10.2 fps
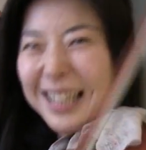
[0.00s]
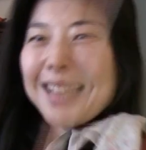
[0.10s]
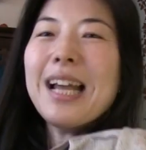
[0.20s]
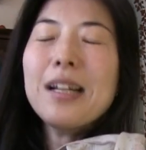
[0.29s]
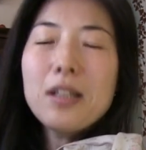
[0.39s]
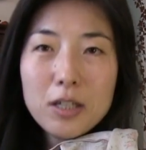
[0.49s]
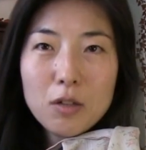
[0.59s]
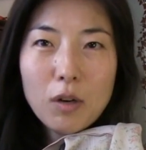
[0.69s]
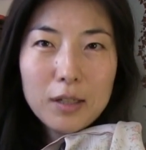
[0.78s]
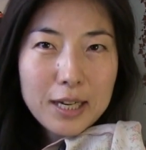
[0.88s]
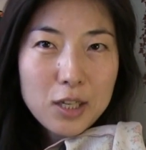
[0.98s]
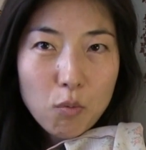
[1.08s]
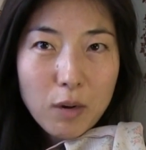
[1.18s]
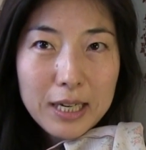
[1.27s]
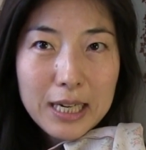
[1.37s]
and that doesn't work that's
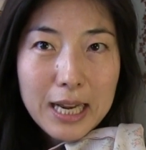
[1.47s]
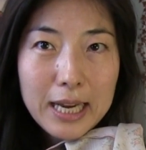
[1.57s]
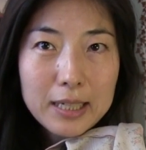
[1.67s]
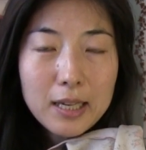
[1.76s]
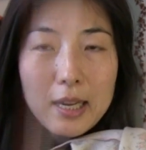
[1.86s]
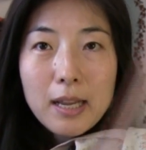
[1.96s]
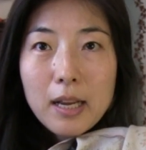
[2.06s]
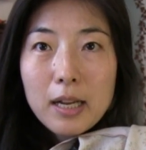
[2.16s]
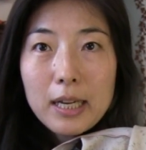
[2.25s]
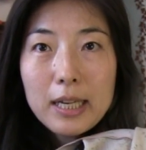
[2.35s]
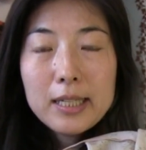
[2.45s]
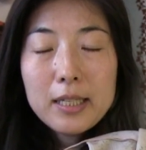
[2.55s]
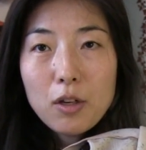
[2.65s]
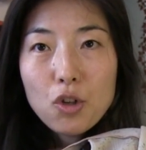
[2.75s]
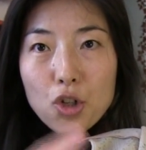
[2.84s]
already late
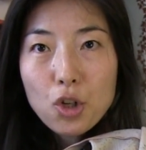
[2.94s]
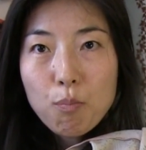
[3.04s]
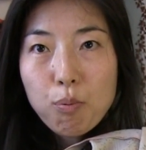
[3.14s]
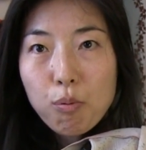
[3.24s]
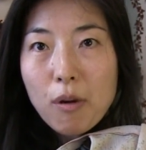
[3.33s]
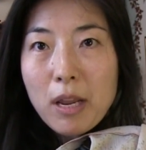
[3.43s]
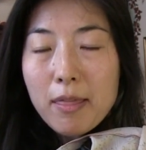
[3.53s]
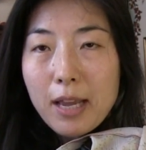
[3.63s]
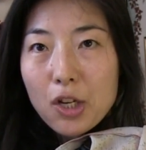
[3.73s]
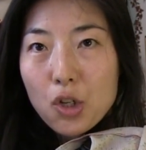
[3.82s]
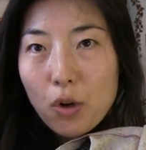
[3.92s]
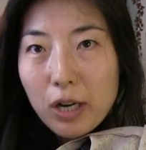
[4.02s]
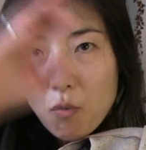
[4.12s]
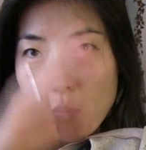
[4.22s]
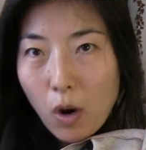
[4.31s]
it's you should breathe as though
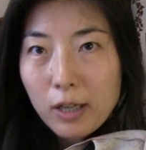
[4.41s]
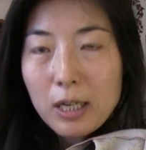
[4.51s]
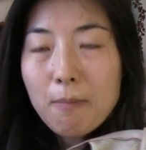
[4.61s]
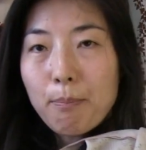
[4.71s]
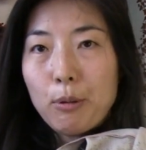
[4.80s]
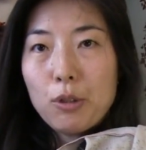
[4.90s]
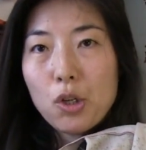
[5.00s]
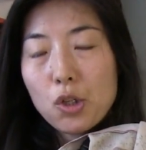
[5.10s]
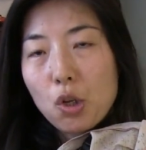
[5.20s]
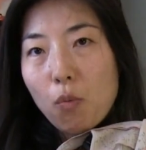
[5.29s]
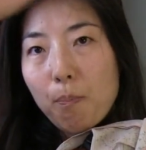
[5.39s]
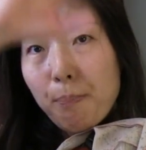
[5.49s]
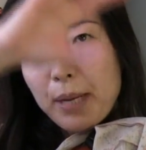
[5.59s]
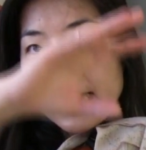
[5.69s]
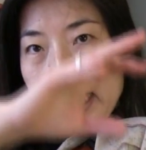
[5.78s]
in one impulse so
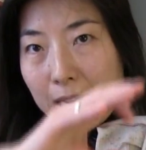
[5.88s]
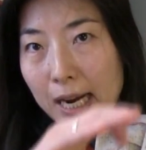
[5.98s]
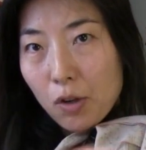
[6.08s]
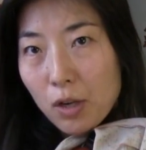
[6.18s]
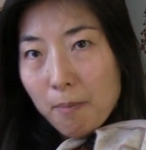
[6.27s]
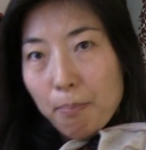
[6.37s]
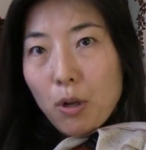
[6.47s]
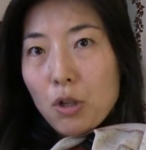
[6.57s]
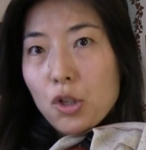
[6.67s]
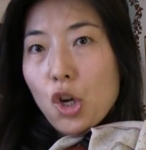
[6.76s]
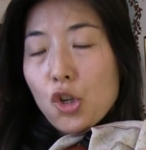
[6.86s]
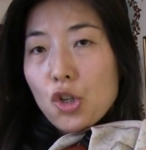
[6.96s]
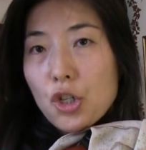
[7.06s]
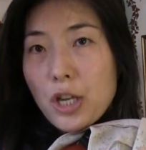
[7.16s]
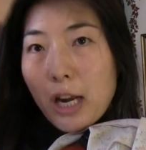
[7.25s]
pizzicato impulse
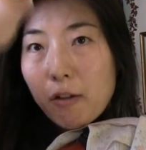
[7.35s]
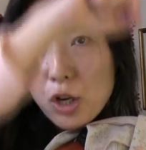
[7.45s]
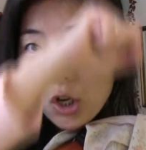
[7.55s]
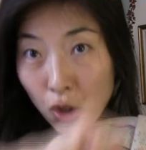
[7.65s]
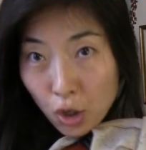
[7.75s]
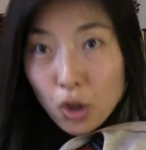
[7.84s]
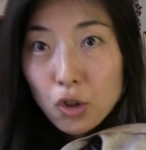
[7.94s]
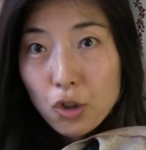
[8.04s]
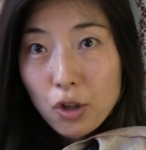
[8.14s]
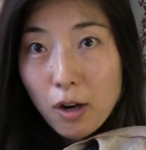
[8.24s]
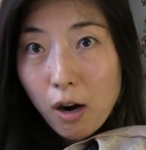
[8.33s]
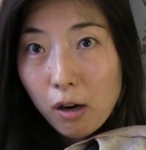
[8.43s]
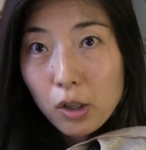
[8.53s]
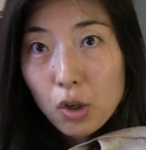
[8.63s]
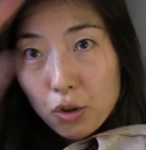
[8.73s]
should carry on to the
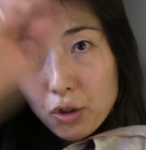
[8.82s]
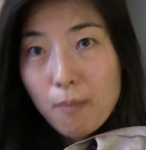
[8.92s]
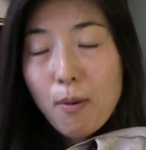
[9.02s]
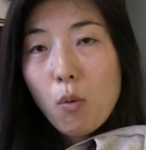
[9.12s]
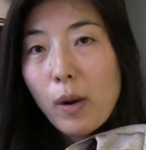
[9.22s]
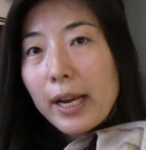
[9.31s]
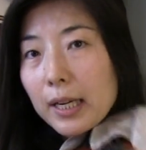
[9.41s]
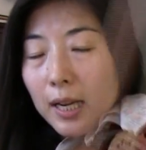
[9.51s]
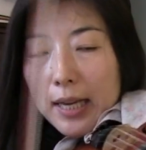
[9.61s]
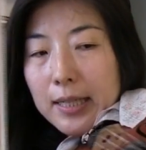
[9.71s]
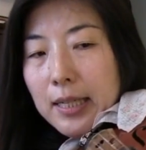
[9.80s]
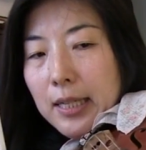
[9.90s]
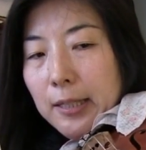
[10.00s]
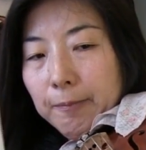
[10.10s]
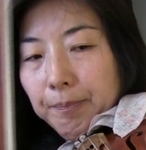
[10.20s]
arco, to the bowing, like
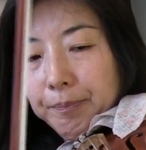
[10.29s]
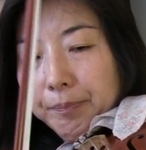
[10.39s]
this.